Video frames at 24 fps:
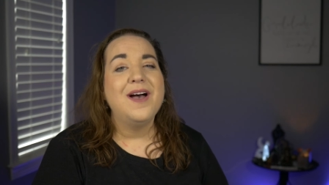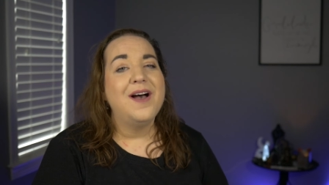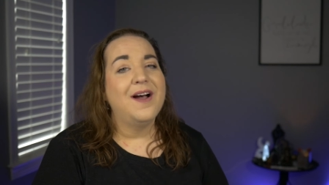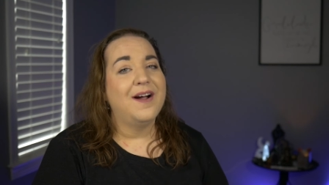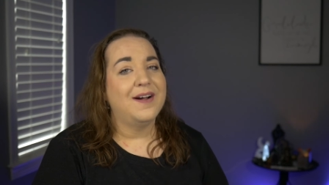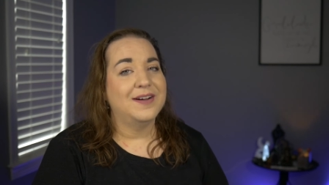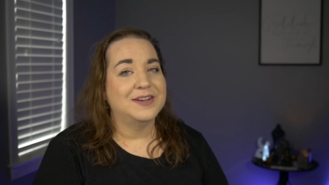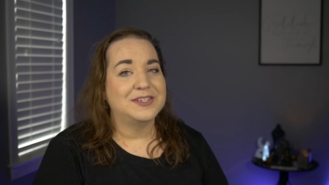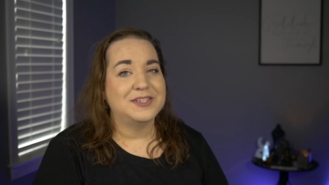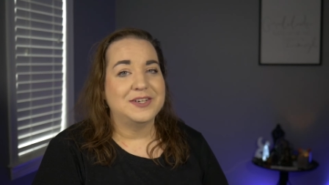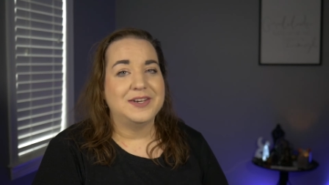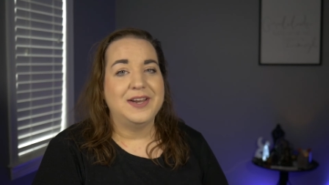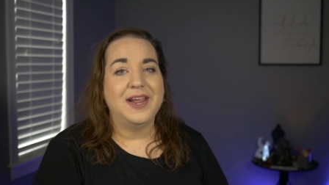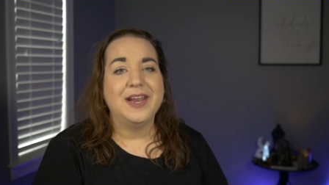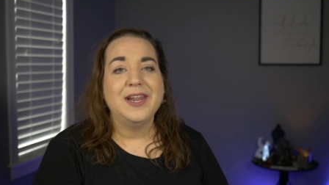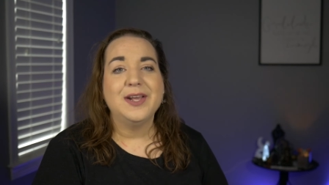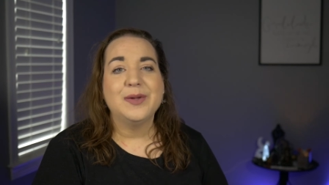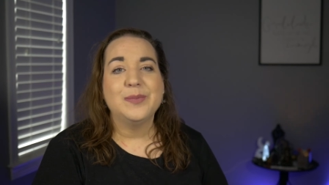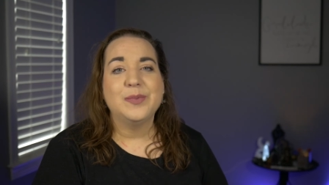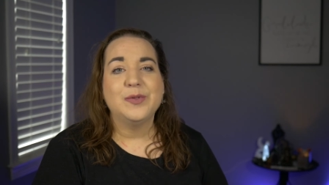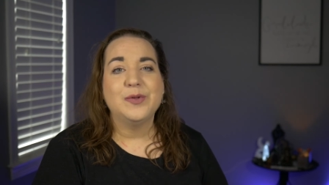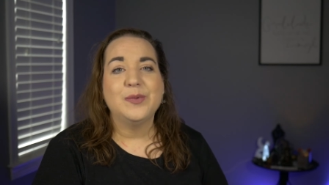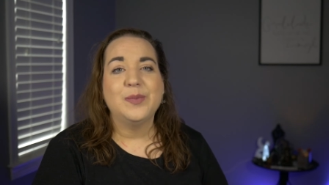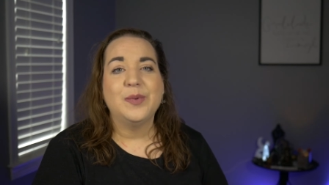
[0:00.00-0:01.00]
our
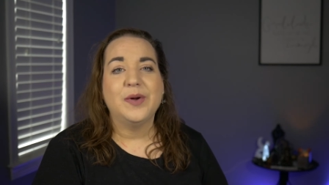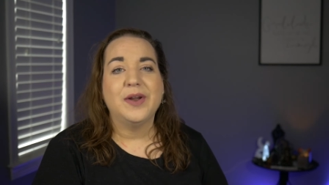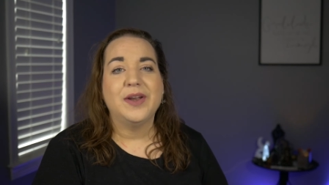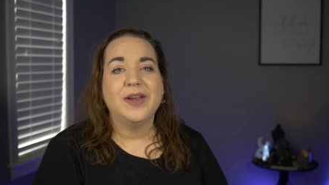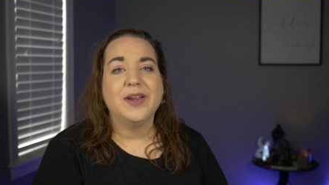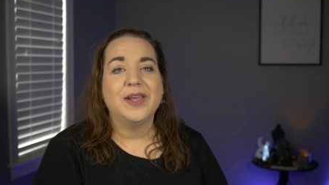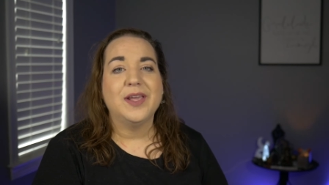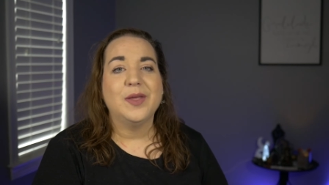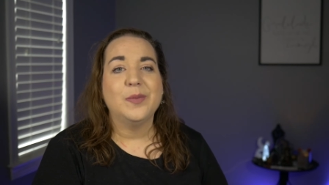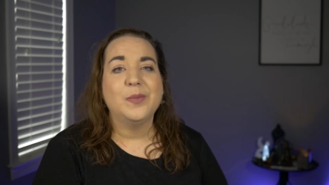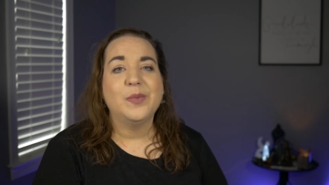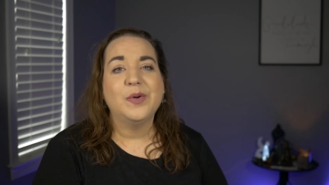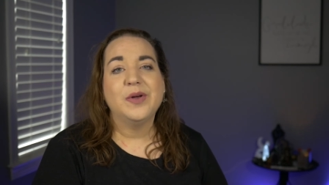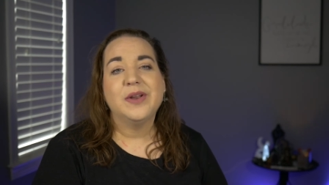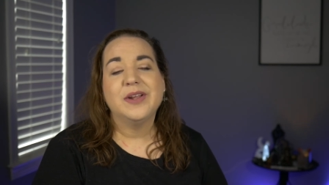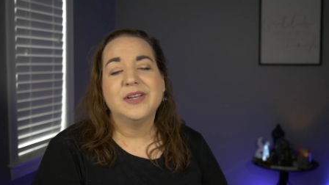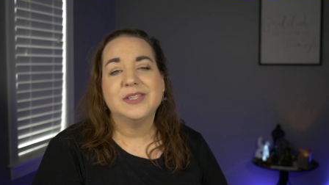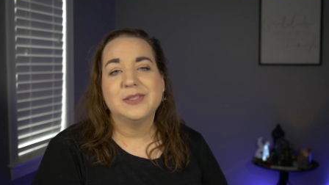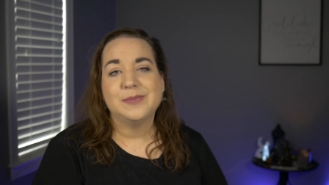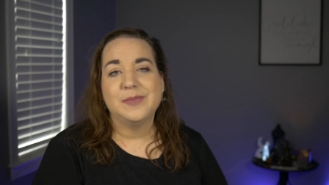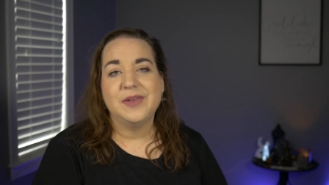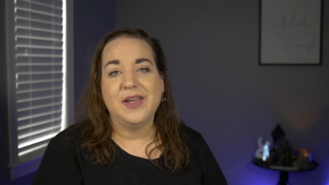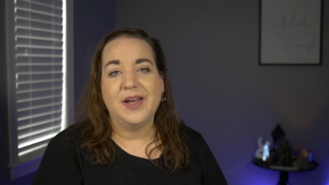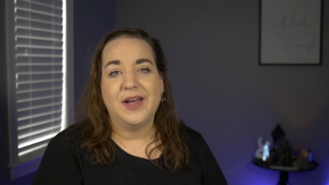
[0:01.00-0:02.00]
genetic blueprint can put
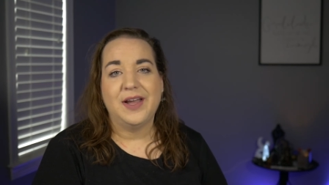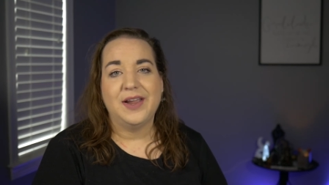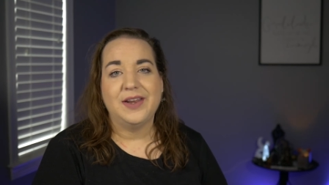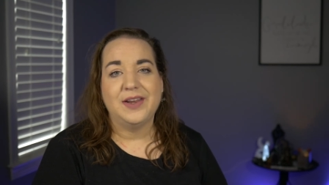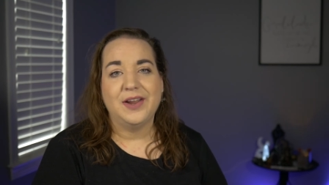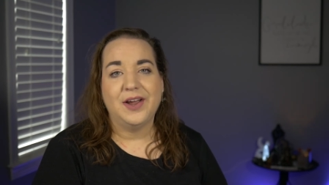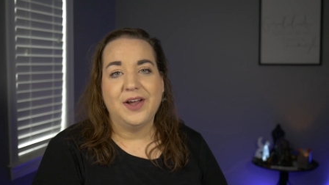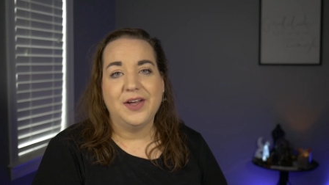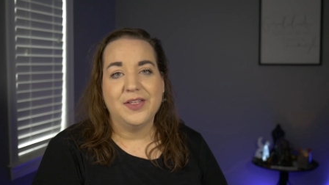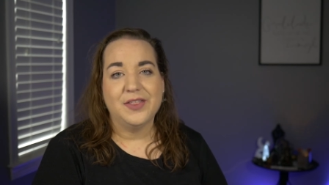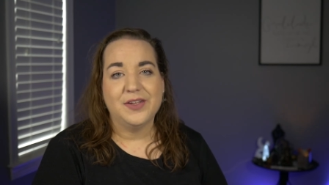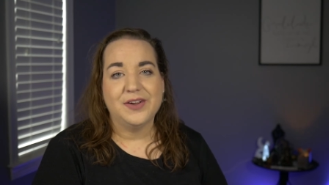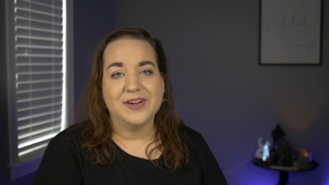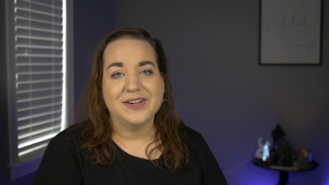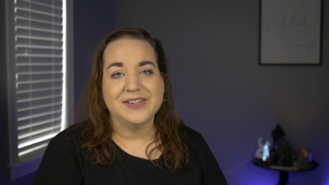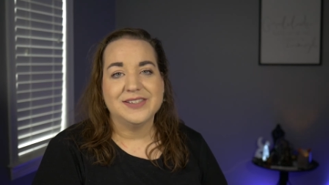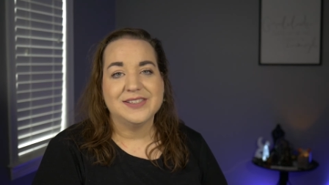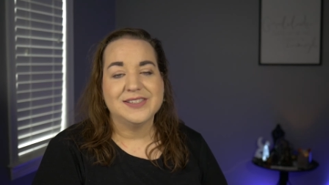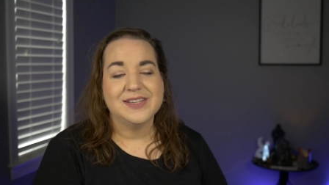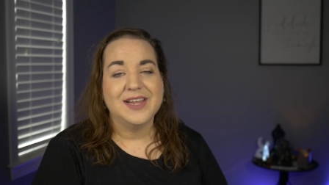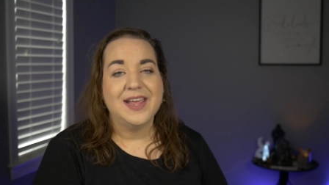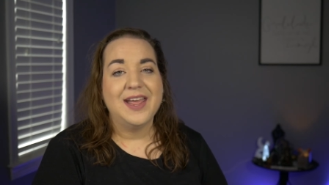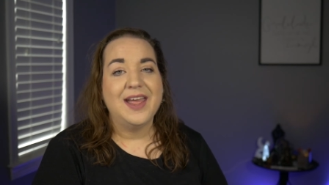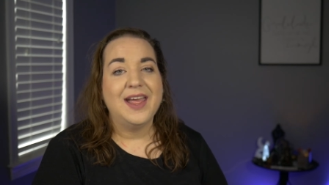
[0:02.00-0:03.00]
us behind others.